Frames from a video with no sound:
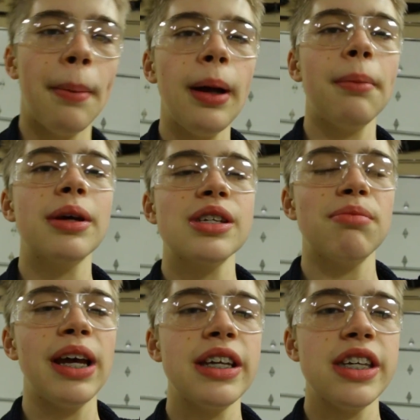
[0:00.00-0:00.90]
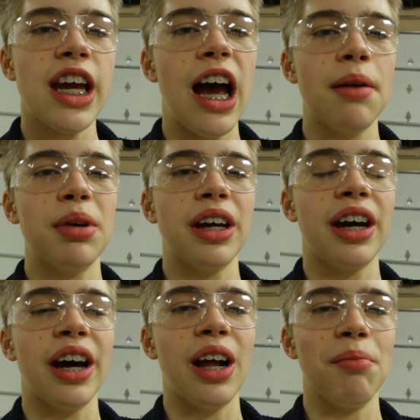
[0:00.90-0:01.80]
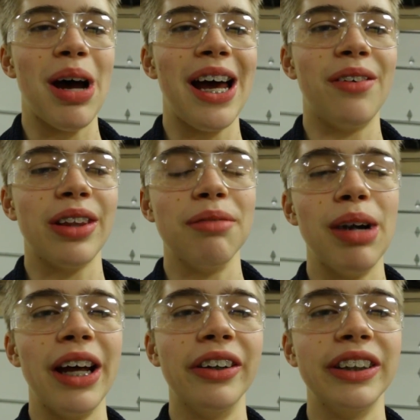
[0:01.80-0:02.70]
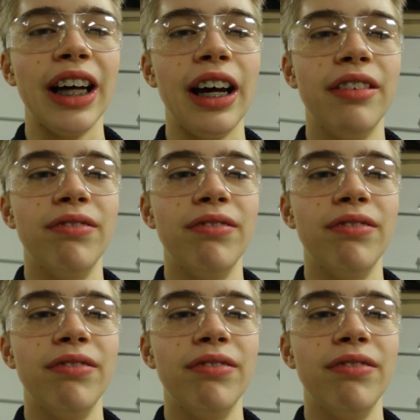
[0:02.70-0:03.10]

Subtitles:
But because I'm lazy, I'm gonna cut all mine with a miter saw.